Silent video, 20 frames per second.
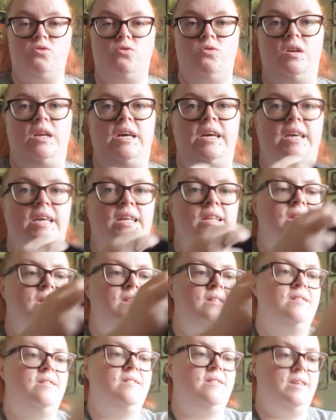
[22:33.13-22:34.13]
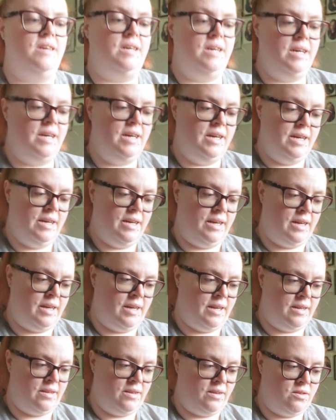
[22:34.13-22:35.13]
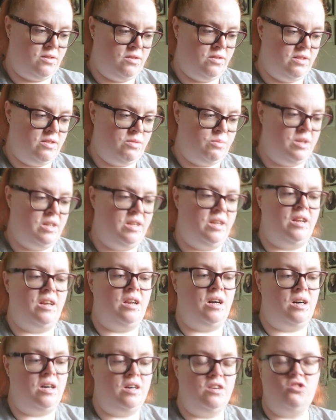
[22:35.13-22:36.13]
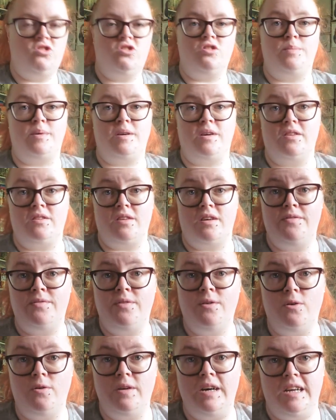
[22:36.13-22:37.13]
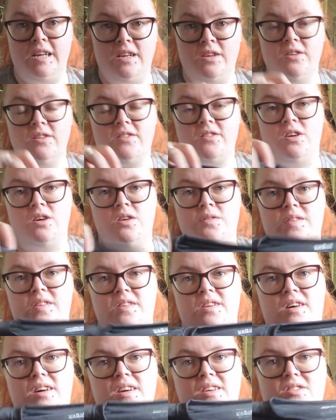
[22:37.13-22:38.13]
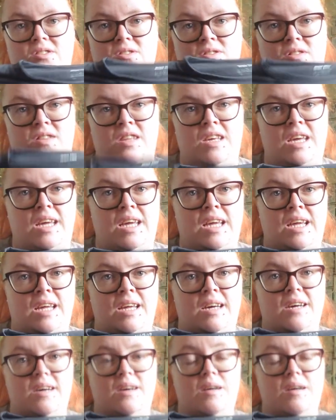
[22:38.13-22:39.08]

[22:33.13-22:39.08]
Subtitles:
or leggings. And I got this one in a large because I thought it looked oversized on the